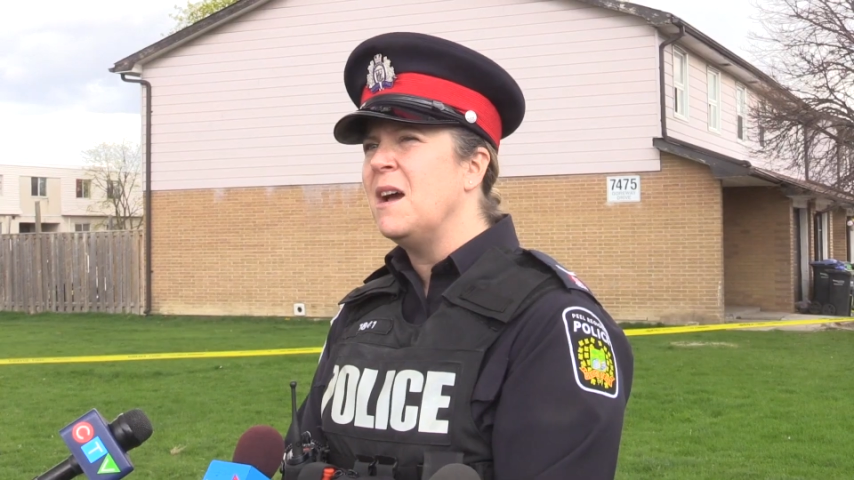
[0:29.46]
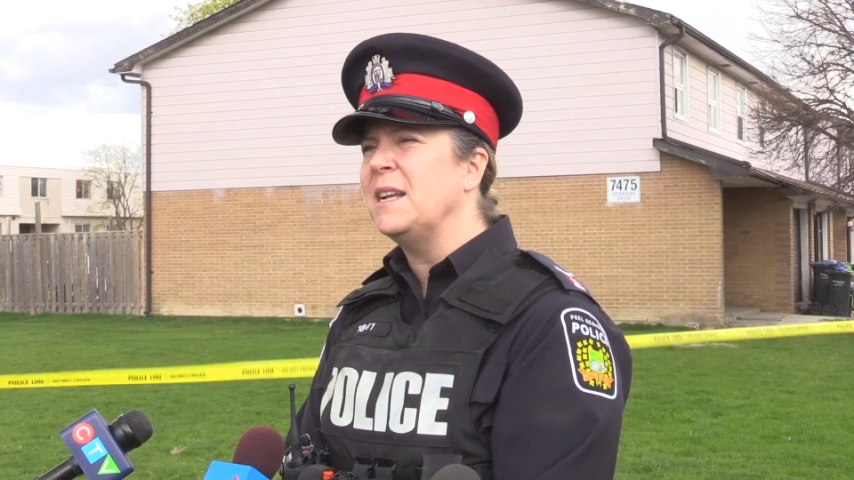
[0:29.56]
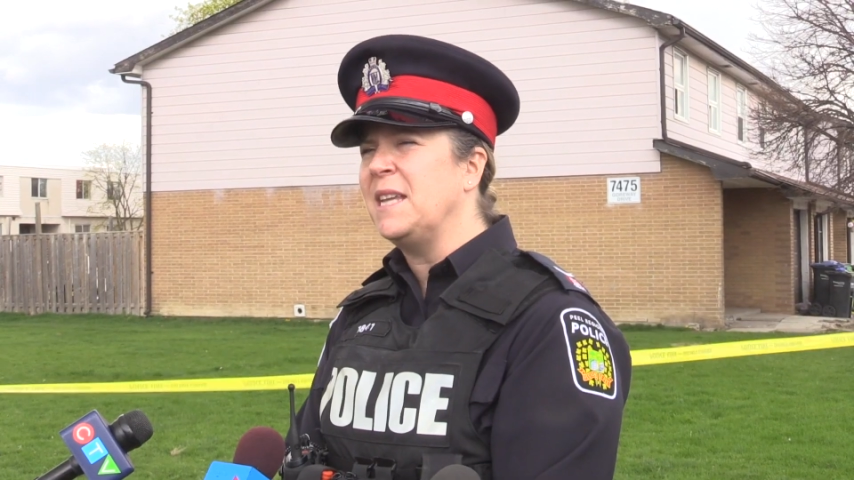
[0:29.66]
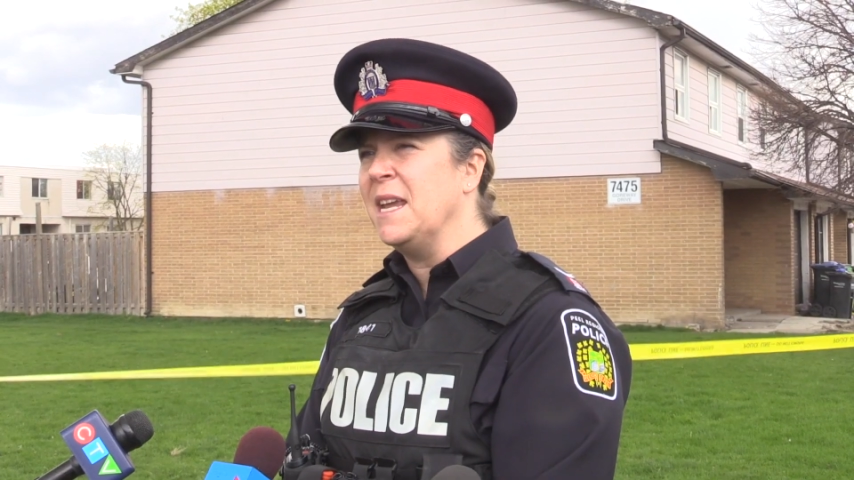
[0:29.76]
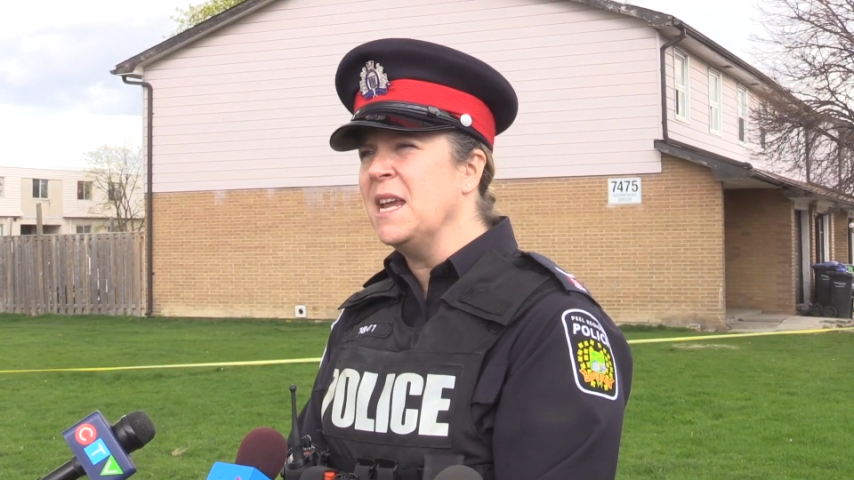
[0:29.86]

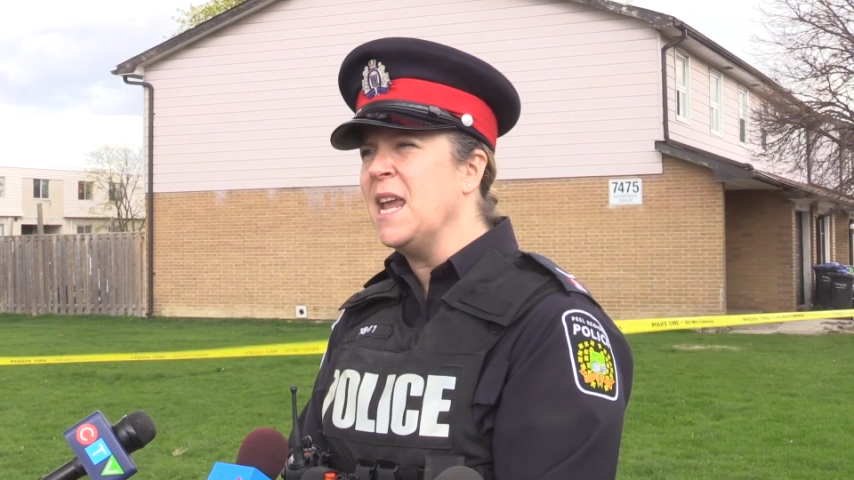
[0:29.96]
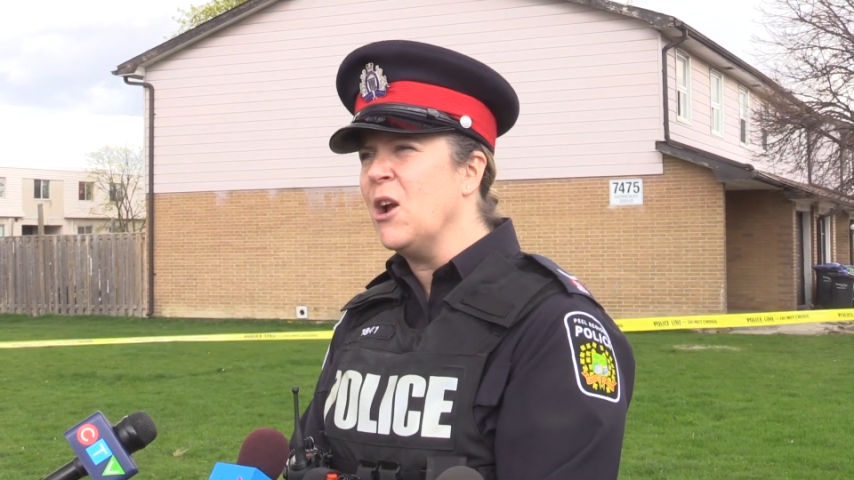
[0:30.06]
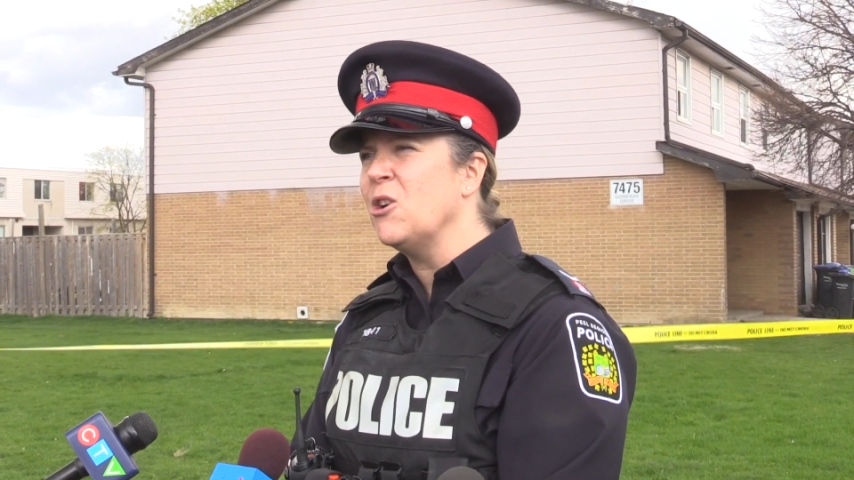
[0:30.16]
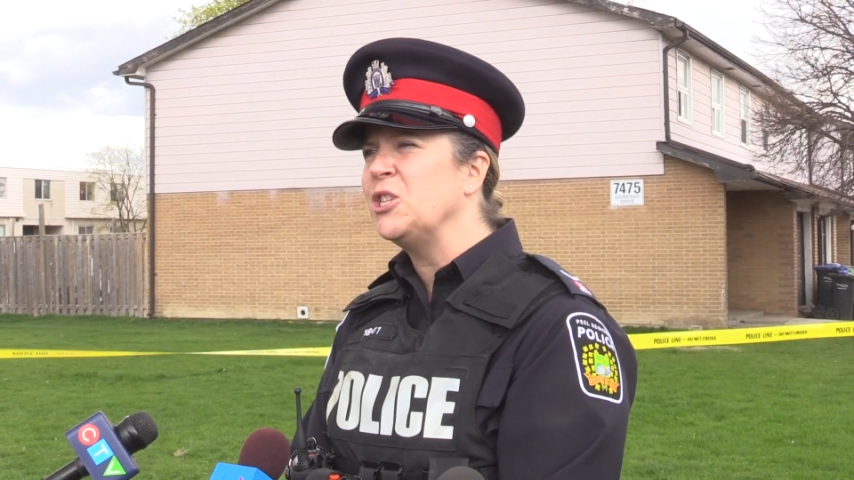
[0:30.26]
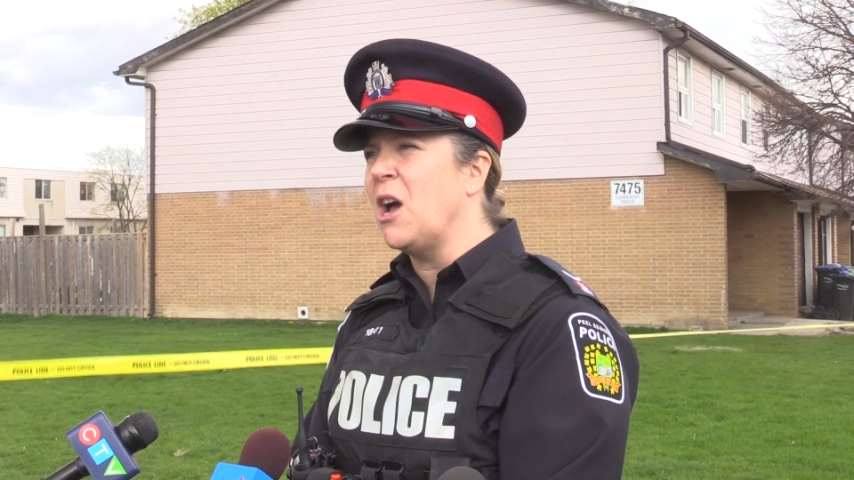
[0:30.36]
uh, taken
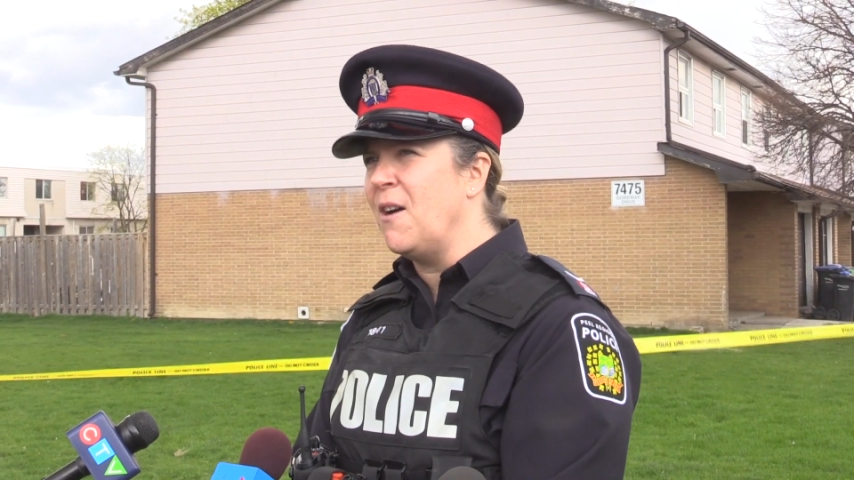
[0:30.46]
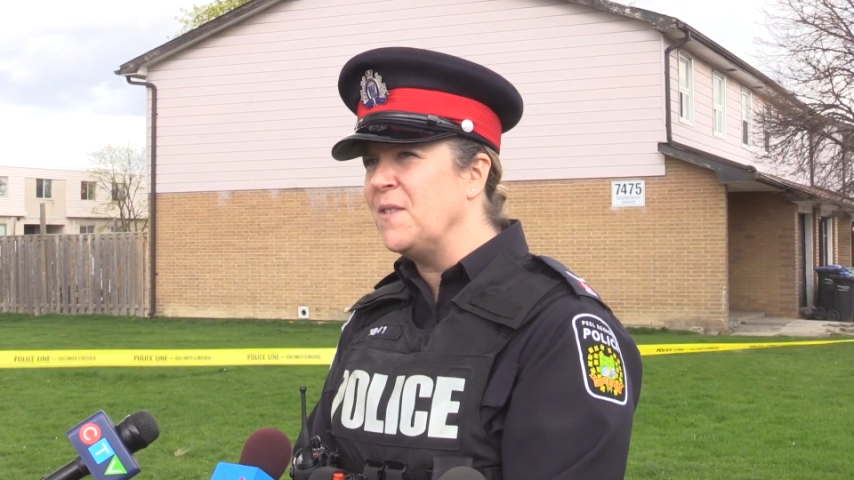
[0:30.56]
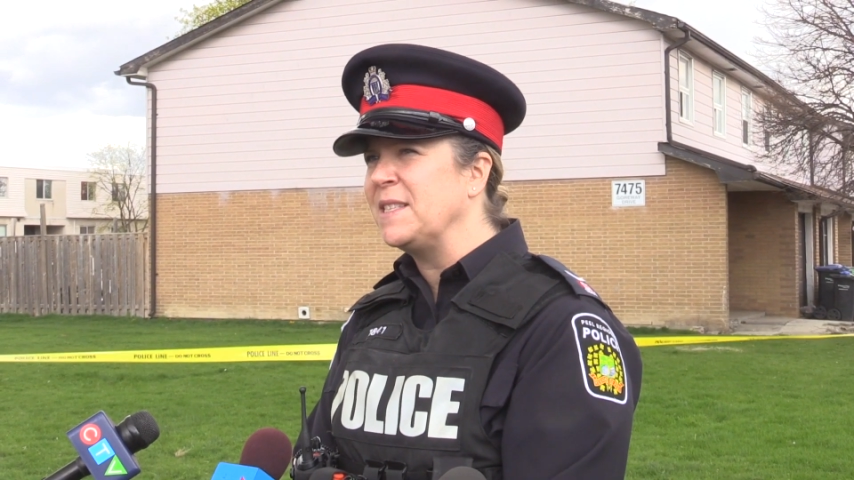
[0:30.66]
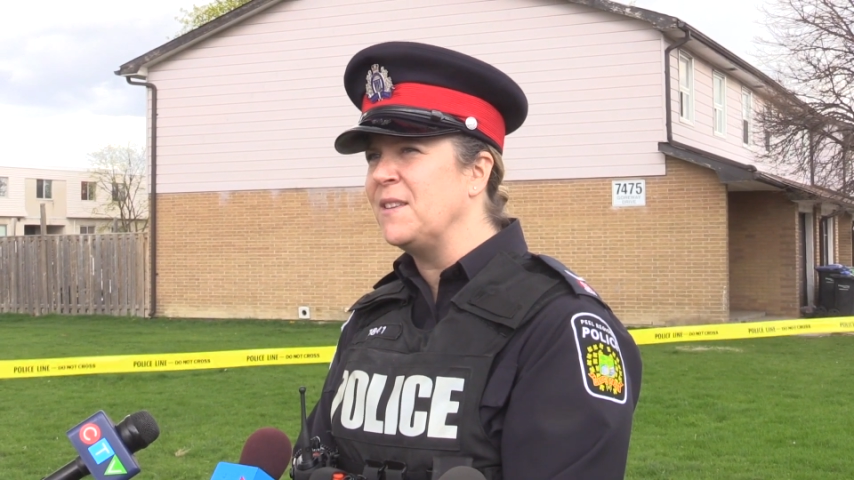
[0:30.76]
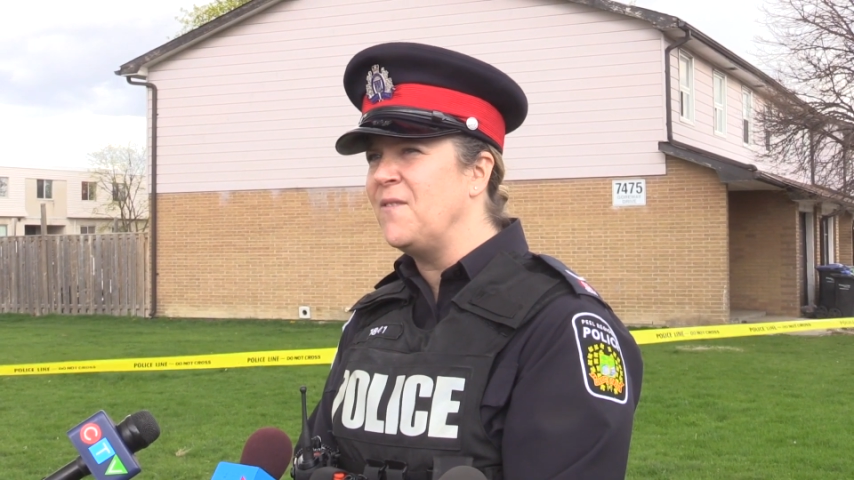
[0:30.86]
care of
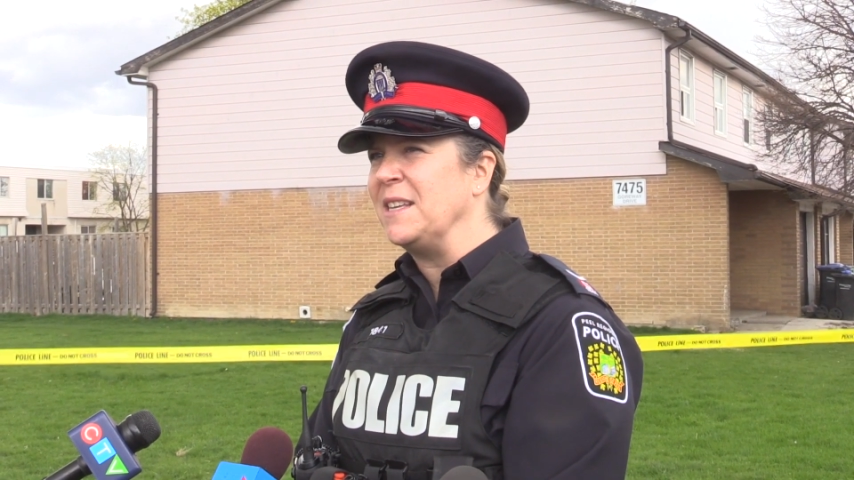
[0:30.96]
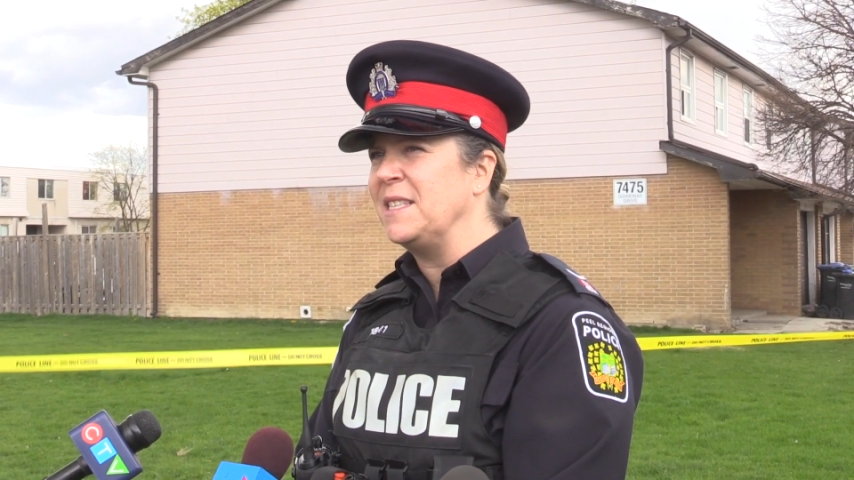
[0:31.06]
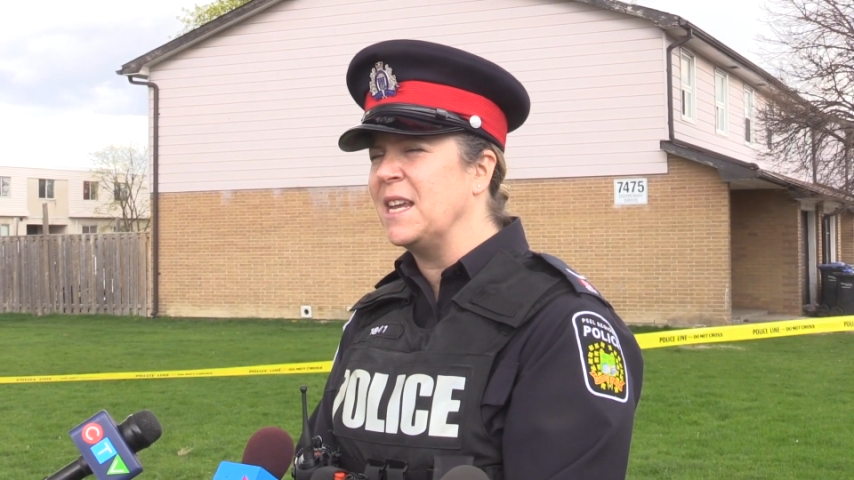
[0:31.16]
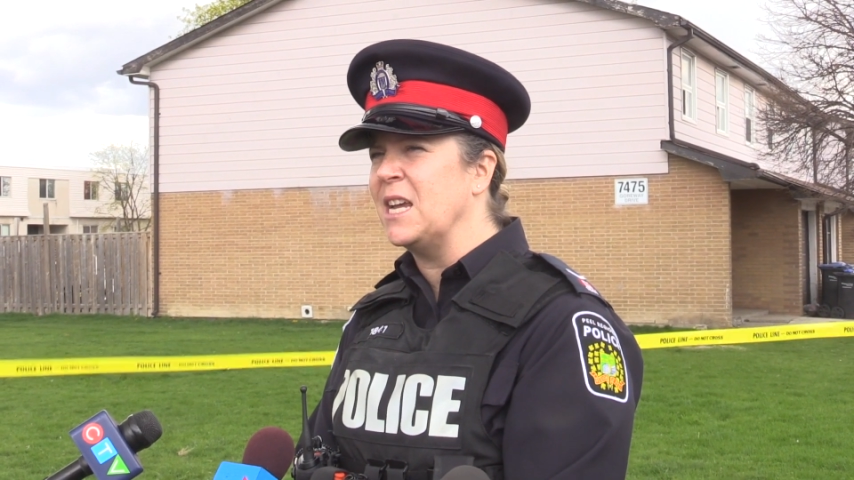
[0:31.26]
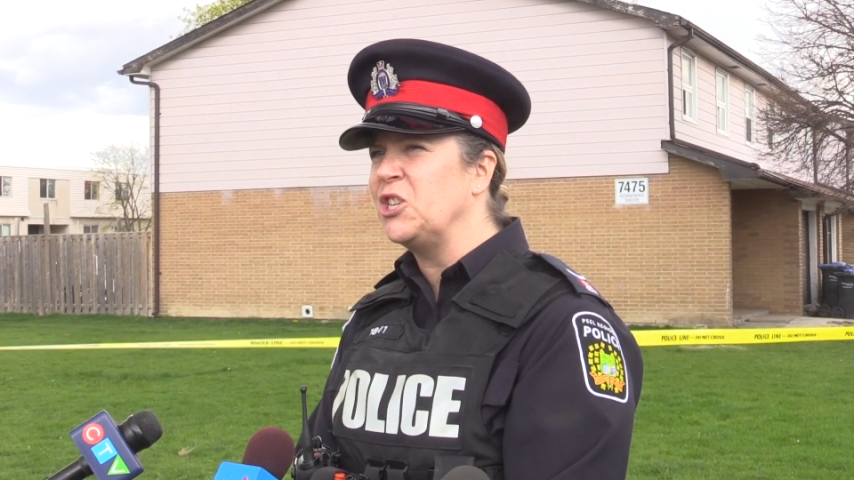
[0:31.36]
this
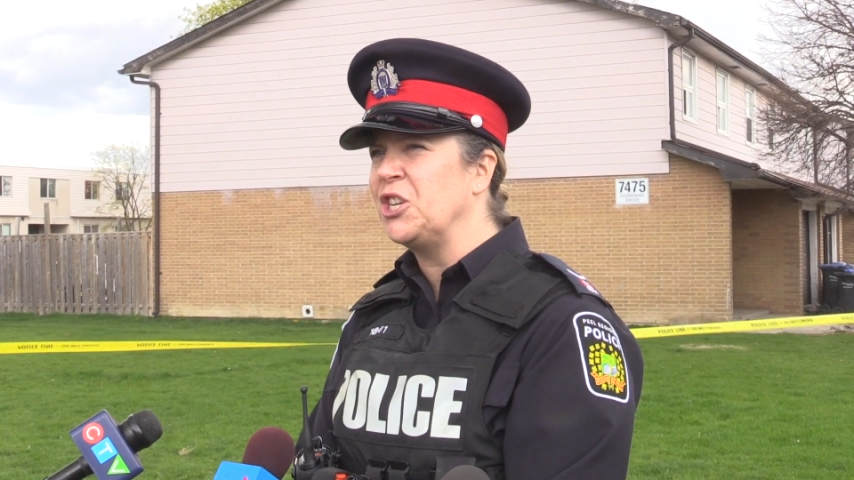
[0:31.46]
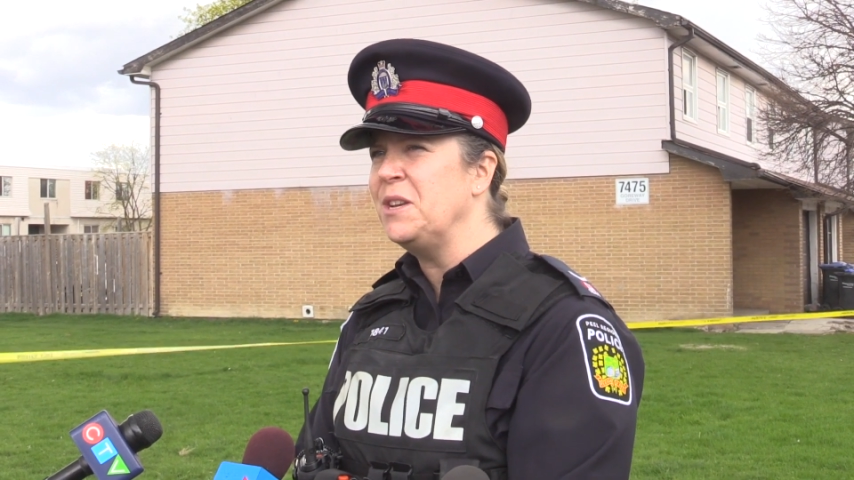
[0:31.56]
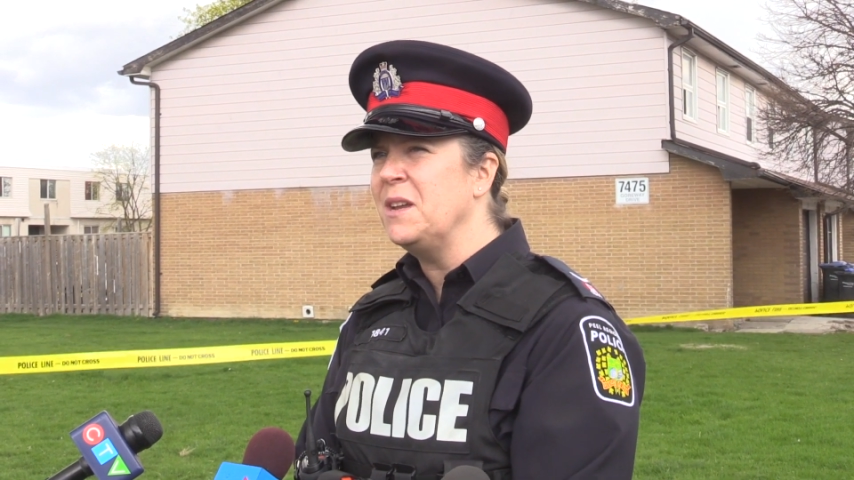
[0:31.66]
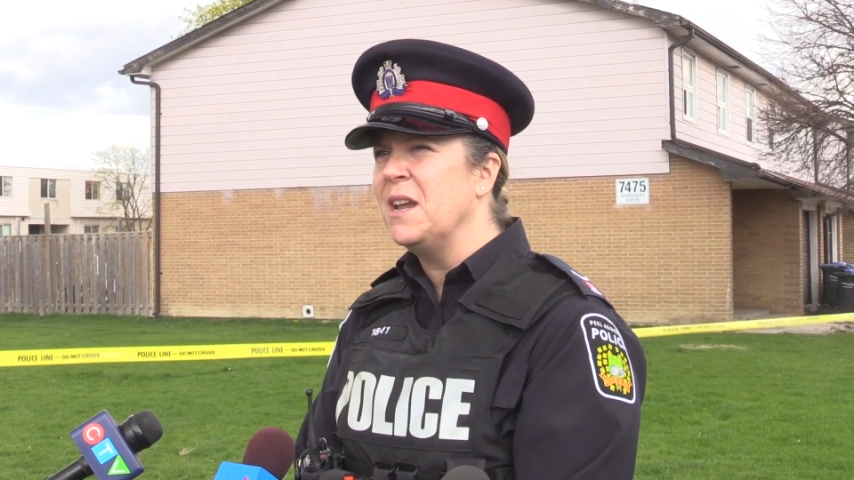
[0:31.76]
investigation